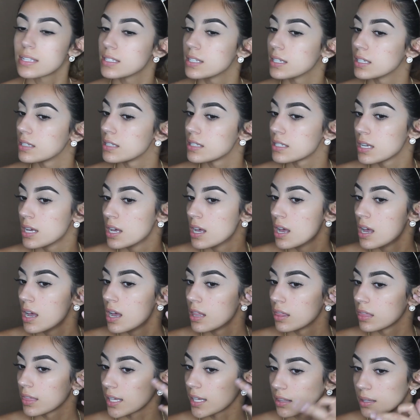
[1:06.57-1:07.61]
It didn't,
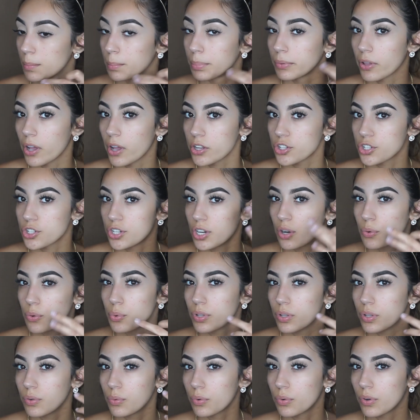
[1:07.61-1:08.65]
like the blush, you
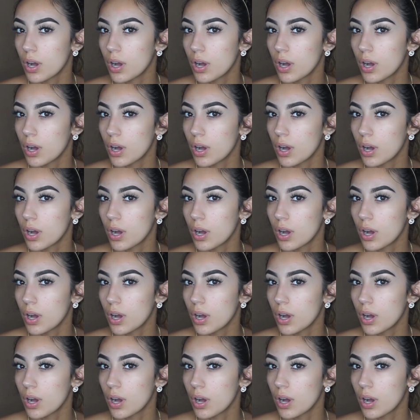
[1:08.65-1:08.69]
know,